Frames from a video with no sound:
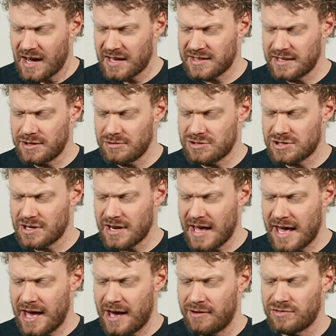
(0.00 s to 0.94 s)
I think you should
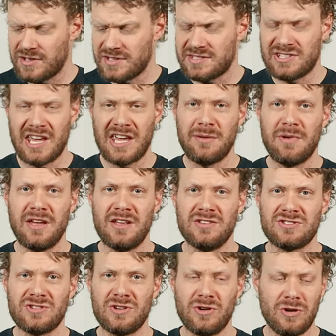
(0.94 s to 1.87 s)
have the same
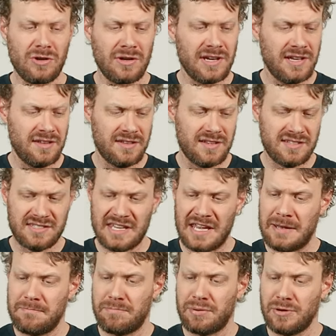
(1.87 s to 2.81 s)
insole in the
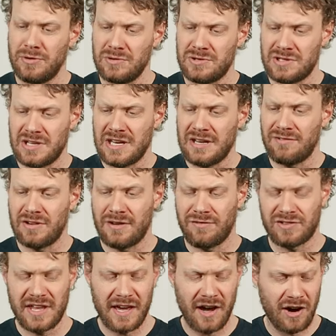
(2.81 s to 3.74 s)
same boot, even
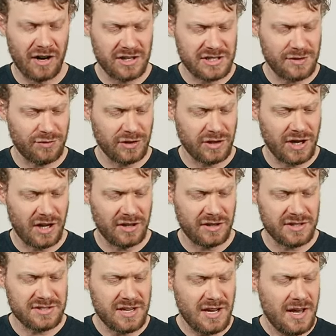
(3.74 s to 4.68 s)
if they are different
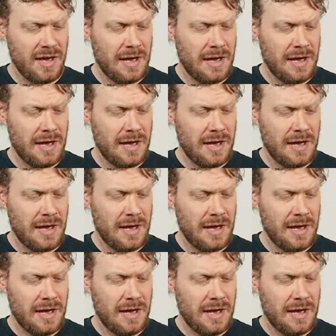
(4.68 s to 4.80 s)
colors,